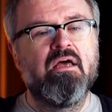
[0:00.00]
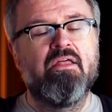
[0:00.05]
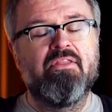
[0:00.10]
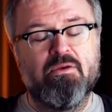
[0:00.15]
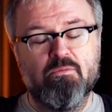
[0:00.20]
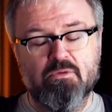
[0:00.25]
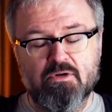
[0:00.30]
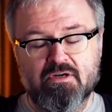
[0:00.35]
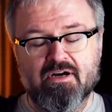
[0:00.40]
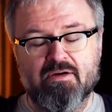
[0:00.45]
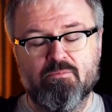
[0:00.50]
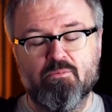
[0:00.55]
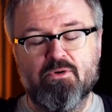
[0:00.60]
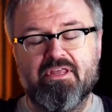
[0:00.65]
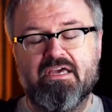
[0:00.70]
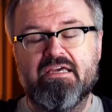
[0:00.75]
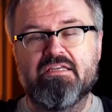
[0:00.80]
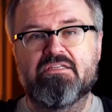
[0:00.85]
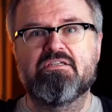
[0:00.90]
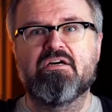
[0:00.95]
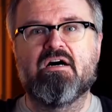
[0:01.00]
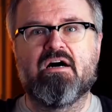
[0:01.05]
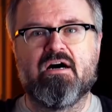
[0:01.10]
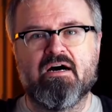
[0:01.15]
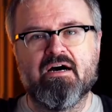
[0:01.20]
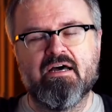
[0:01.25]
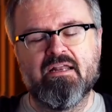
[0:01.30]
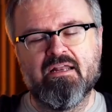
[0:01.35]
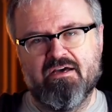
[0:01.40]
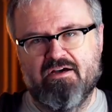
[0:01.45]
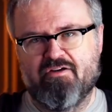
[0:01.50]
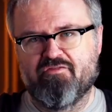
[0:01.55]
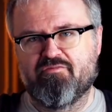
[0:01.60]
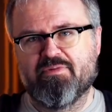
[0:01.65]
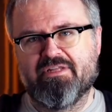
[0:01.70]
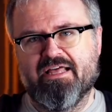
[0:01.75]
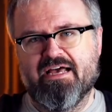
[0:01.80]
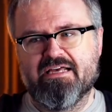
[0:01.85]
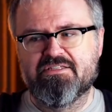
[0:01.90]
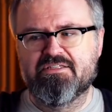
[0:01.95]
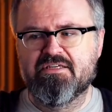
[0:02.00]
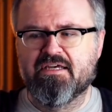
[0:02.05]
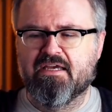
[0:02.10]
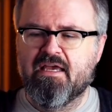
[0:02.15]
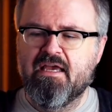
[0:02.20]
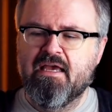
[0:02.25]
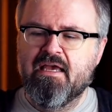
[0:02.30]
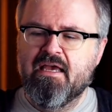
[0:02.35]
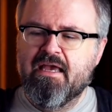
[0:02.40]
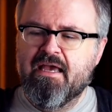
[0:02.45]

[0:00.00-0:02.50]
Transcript: They will come with a ton of plastic.